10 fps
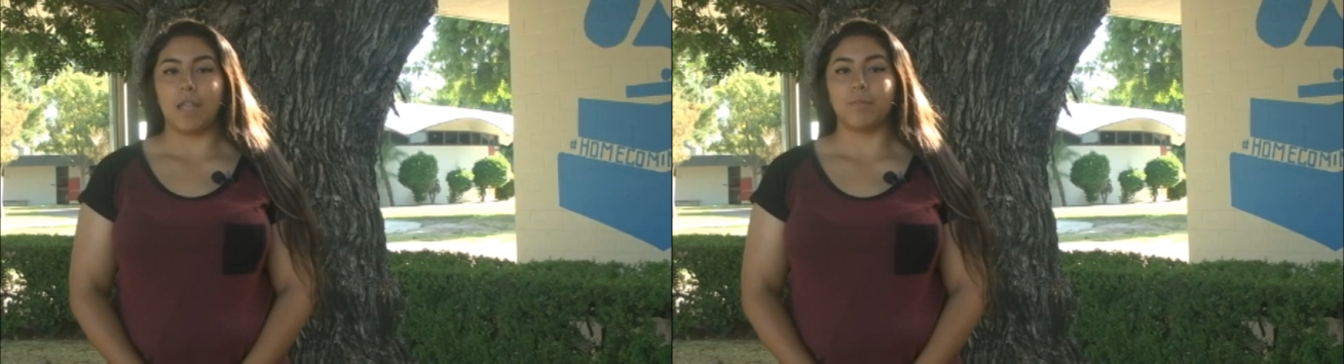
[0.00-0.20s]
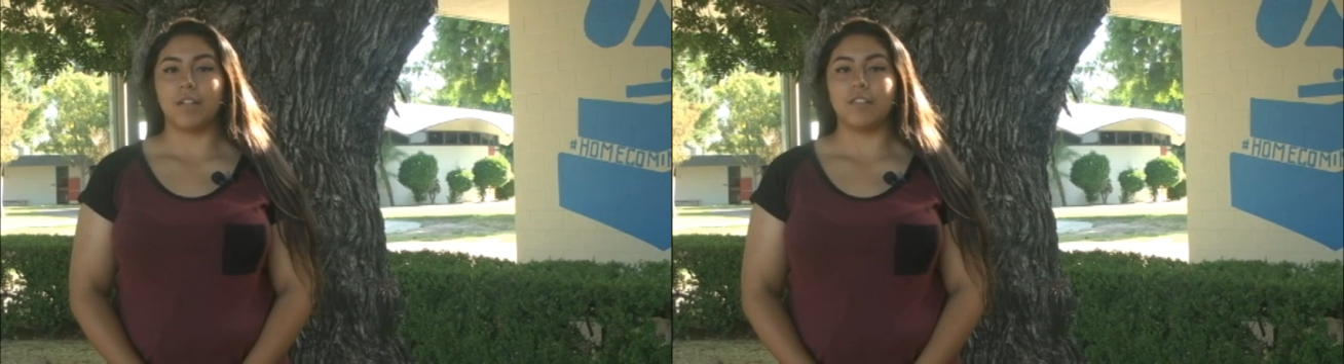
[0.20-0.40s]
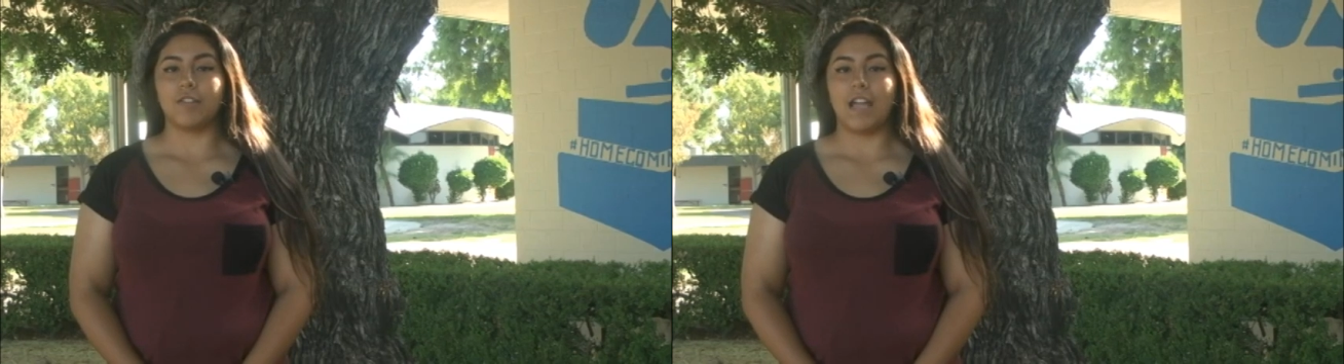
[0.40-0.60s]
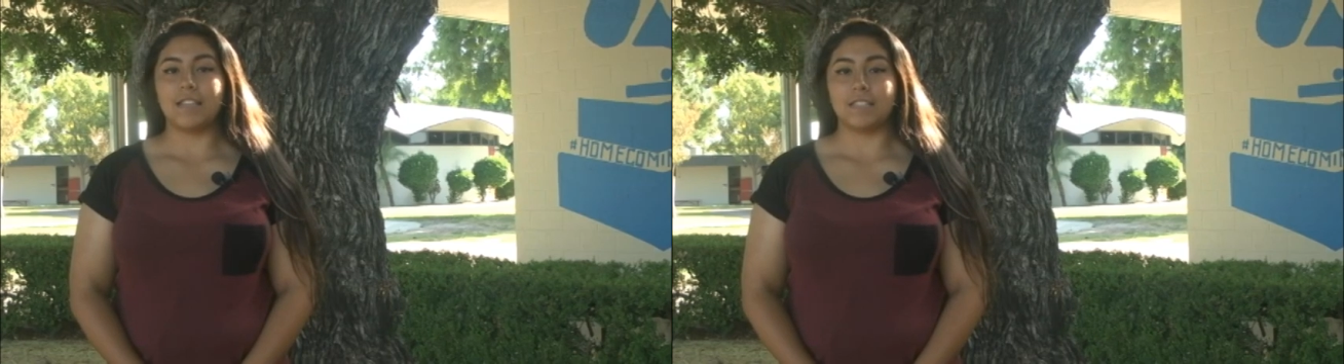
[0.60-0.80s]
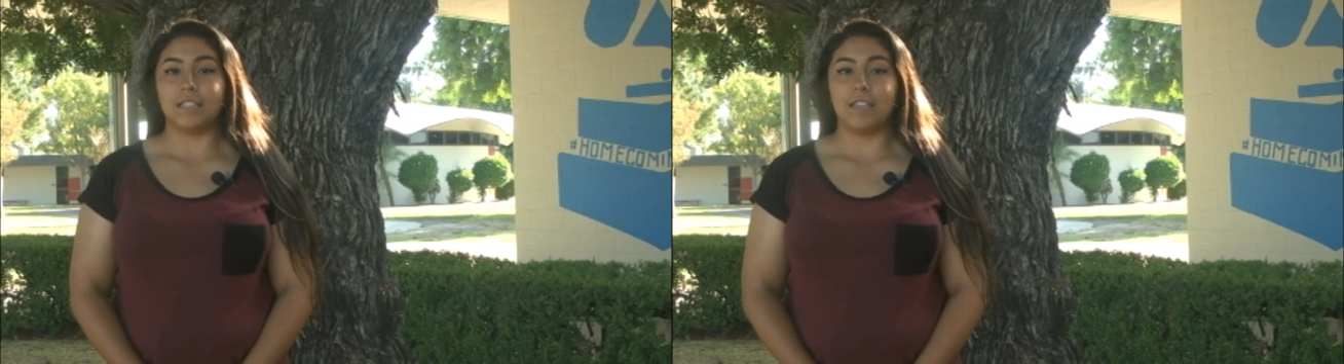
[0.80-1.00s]
and play their
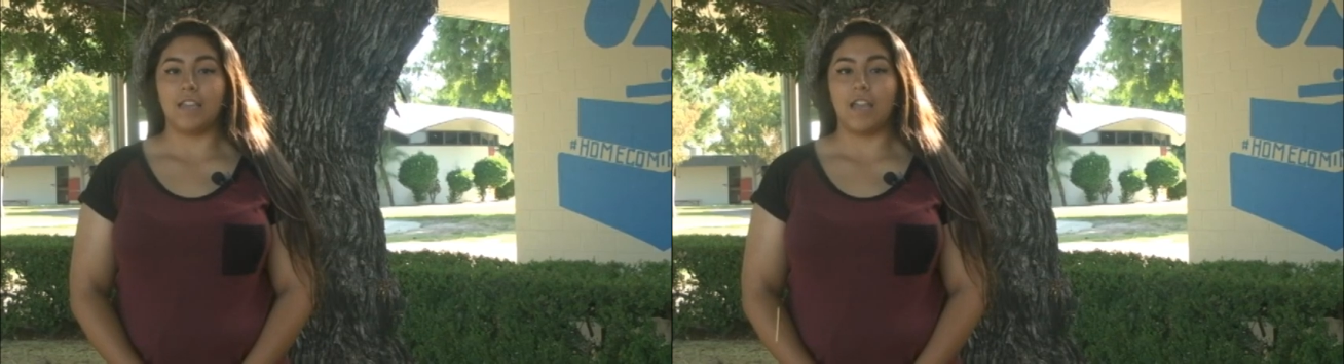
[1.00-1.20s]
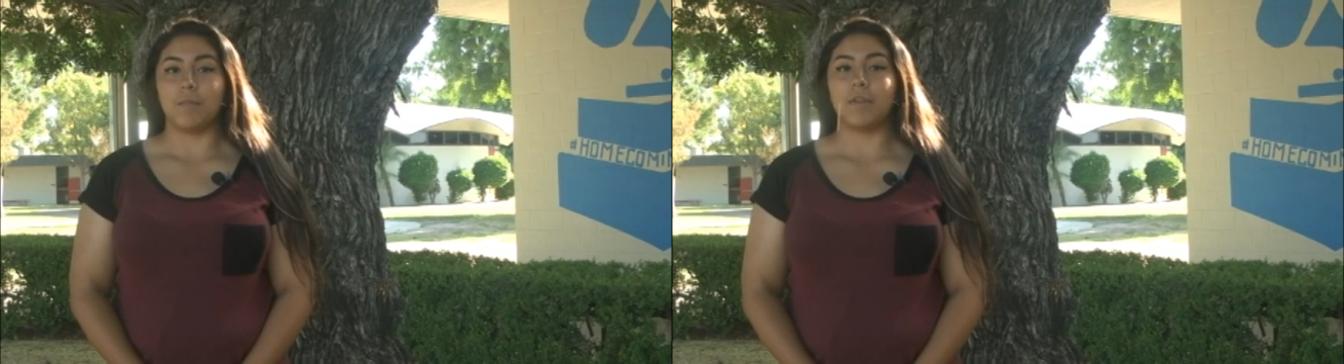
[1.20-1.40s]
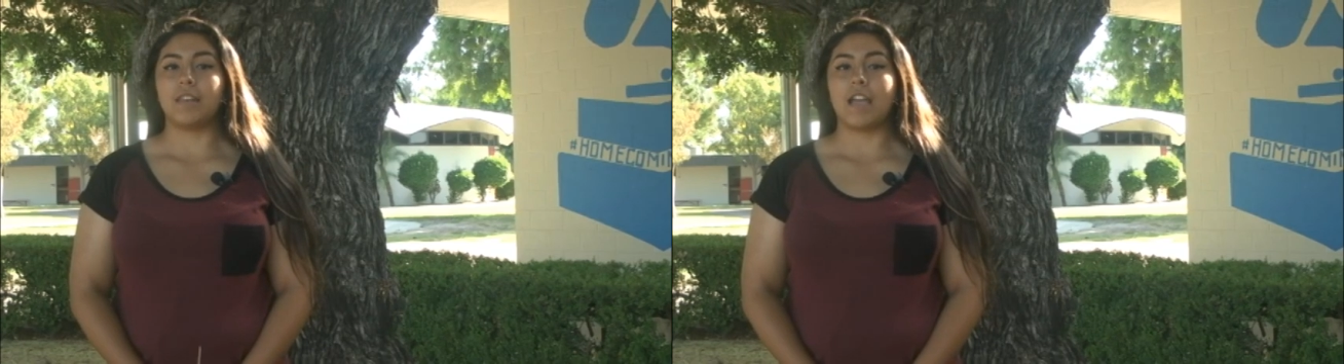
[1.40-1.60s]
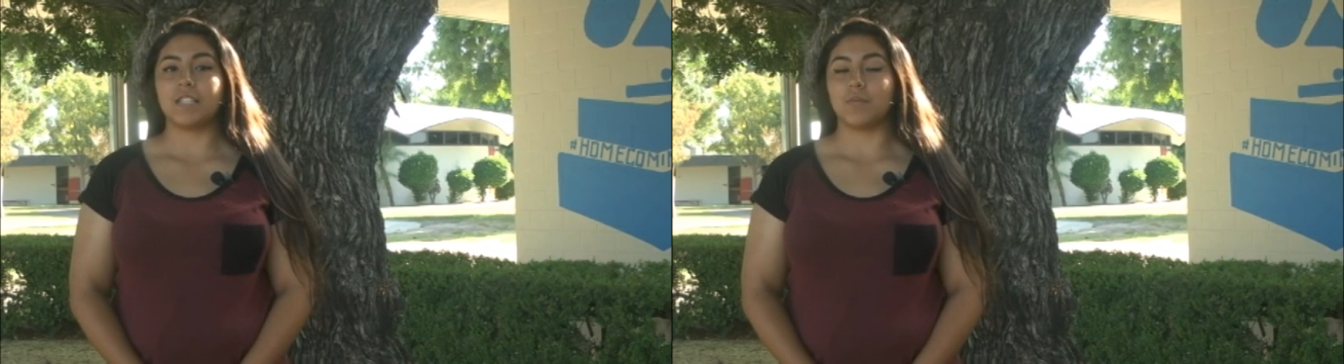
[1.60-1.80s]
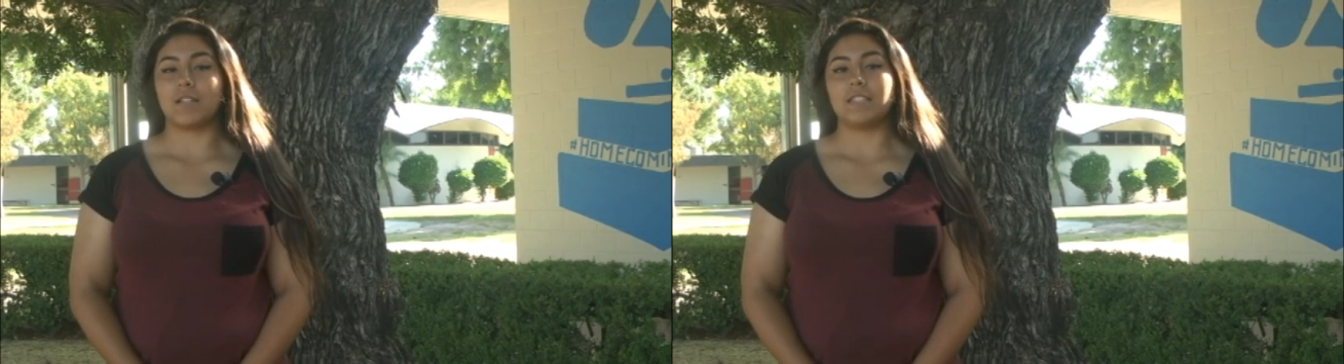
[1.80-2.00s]
next league game
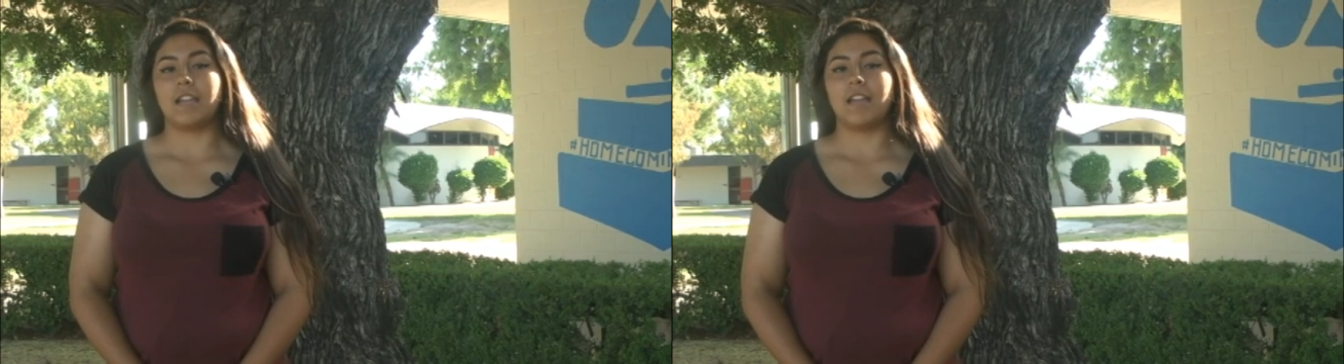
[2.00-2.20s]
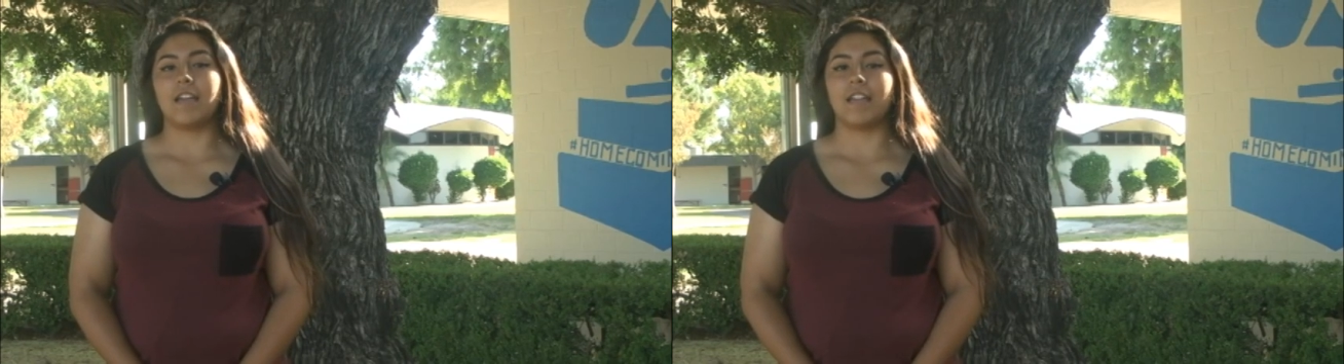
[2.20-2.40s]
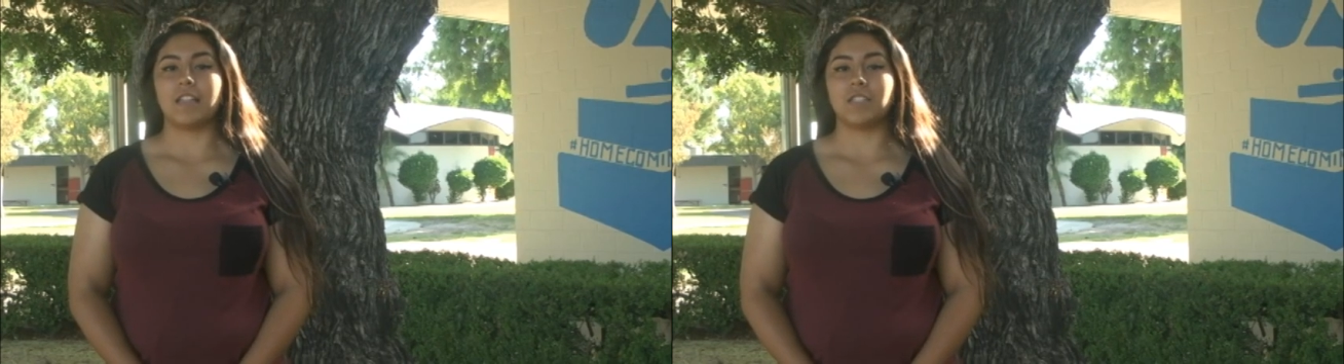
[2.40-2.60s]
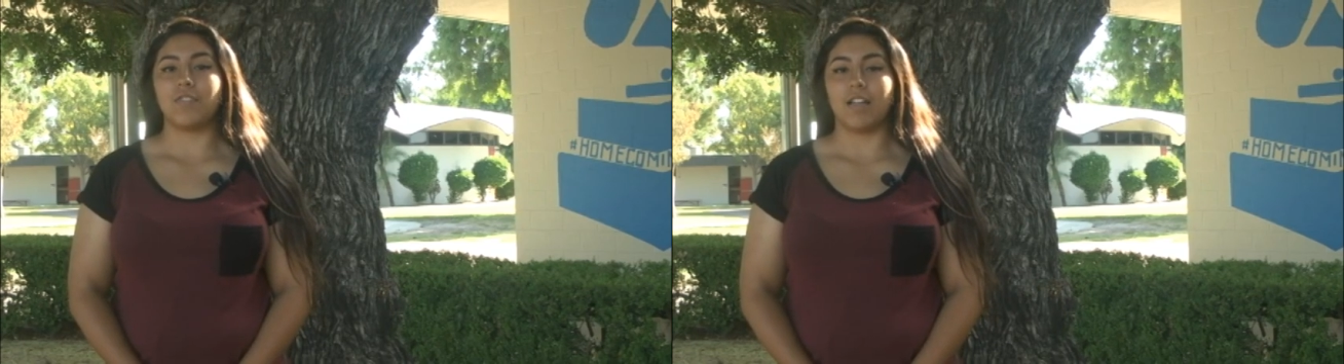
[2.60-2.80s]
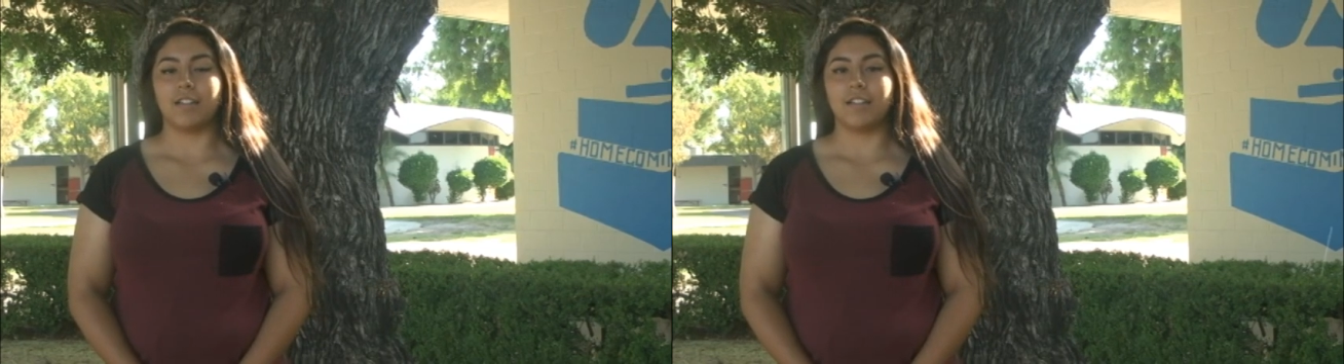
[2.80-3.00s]
next Wednesday against
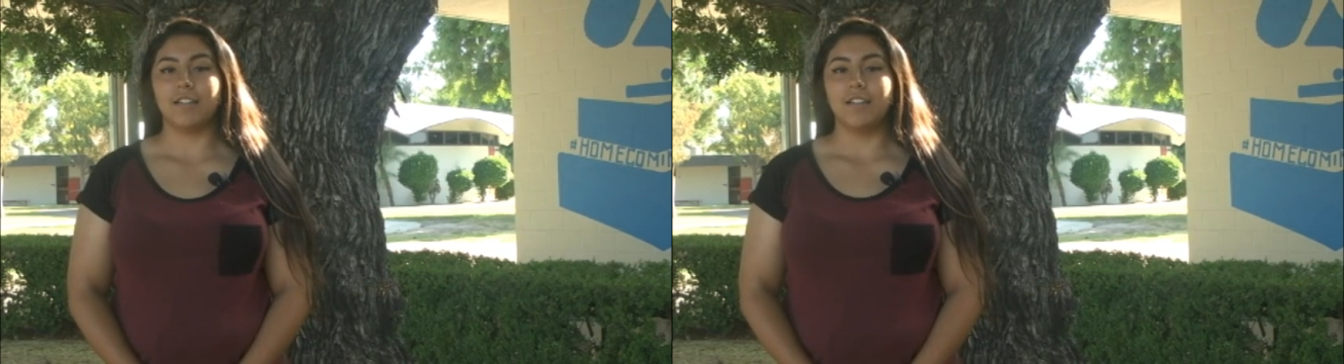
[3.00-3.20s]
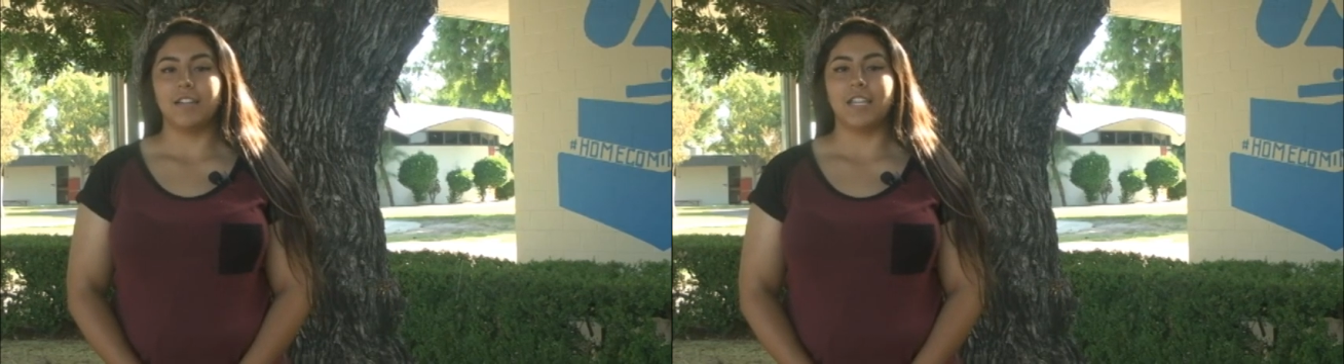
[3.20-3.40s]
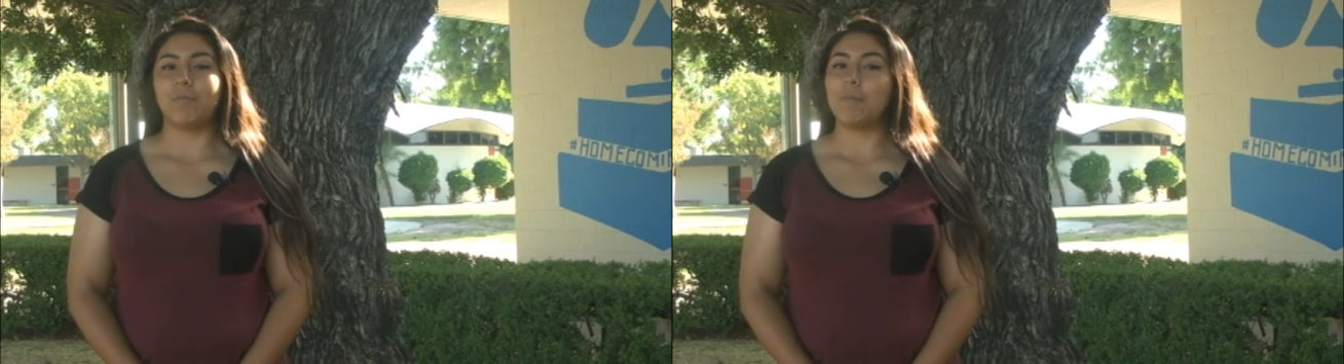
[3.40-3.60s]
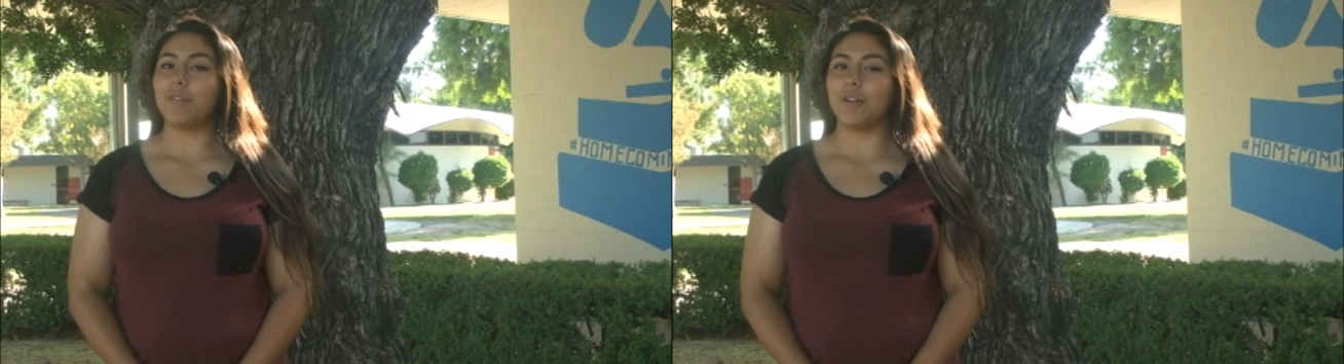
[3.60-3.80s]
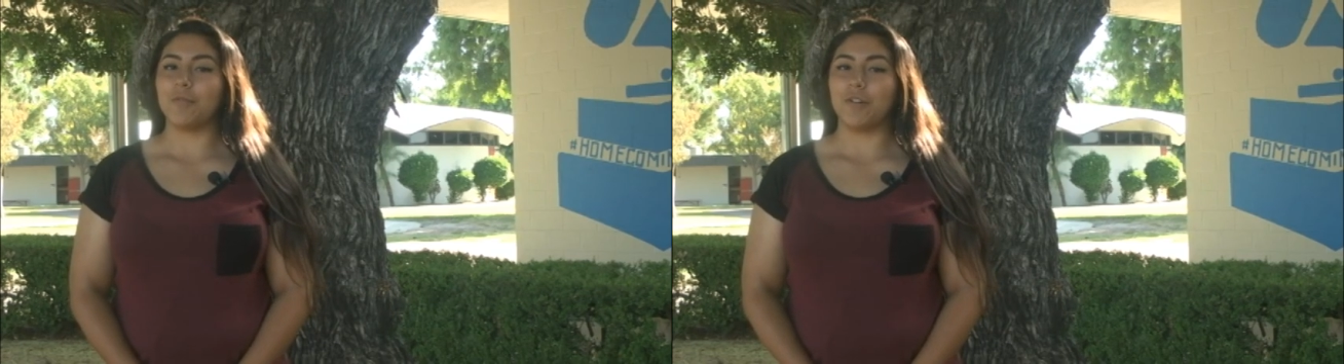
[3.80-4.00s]
Valley. Keep up
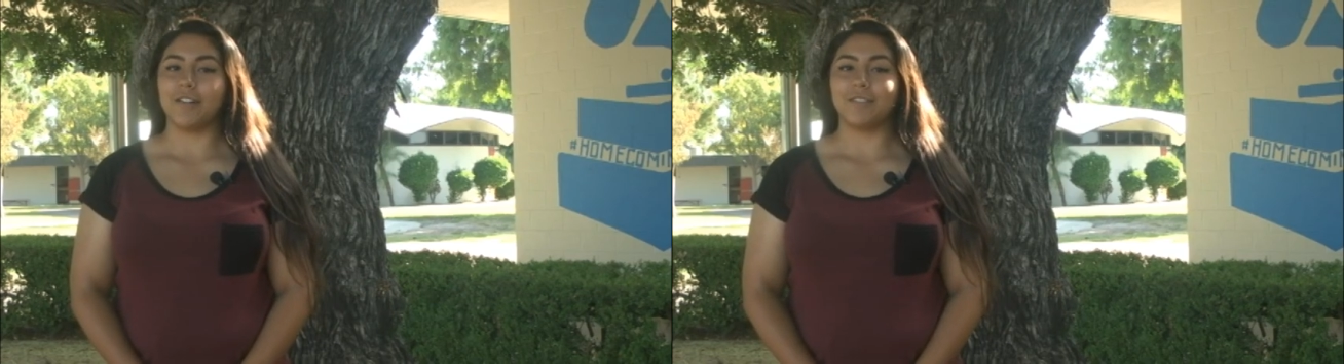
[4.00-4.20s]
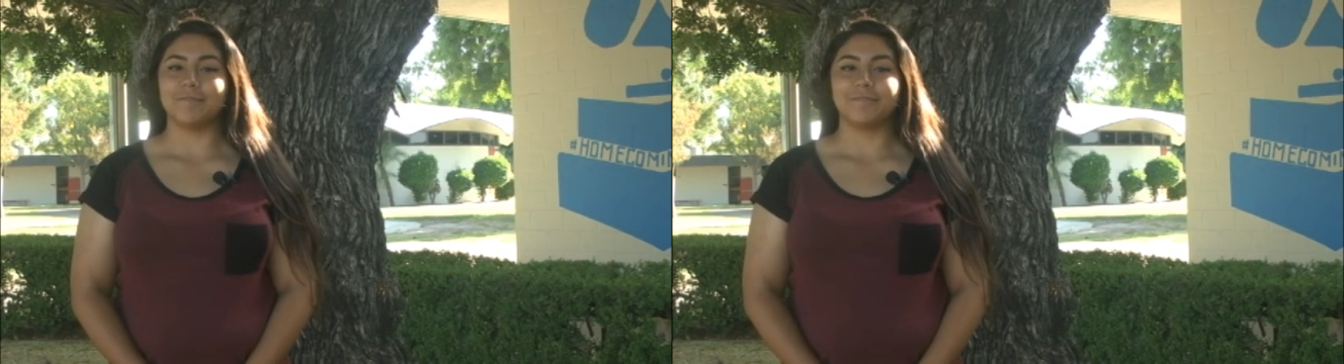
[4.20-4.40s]
the good work.